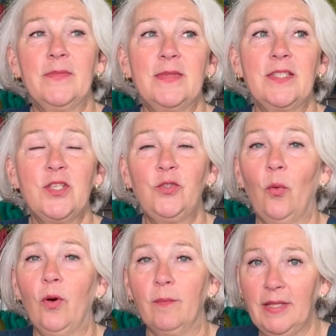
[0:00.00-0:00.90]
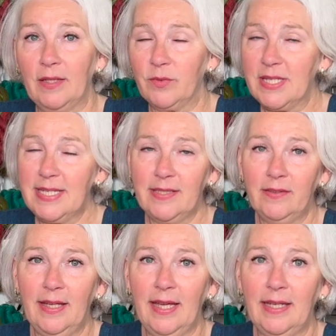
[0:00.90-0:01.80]
storm that we're still
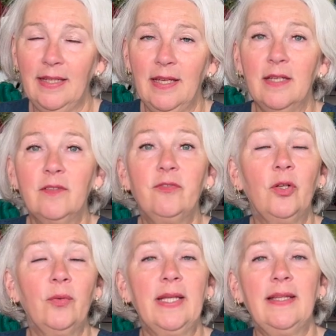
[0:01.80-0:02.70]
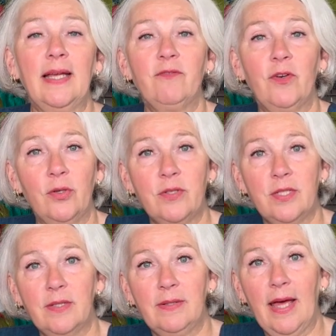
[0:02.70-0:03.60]
in, following that vote
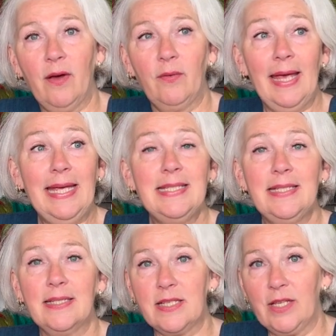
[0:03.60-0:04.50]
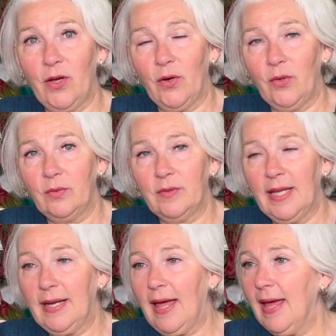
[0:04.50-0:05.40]
now 8 years ago
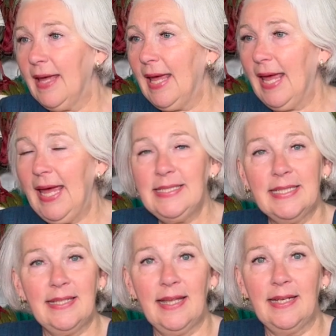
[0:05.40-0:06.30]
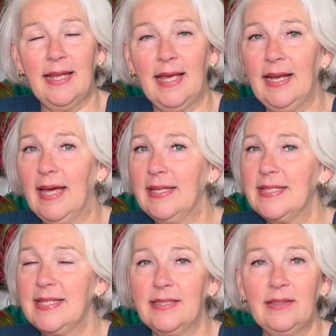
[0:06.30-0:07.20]
that I hated then and I
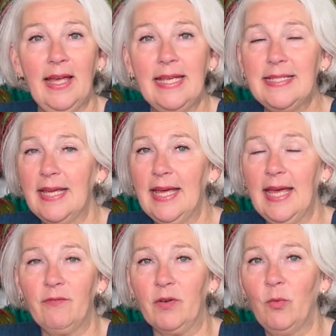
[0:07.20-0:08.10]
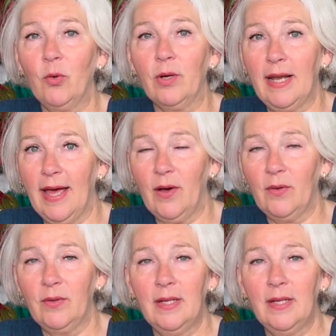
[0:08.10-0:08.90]
still hate evermore now.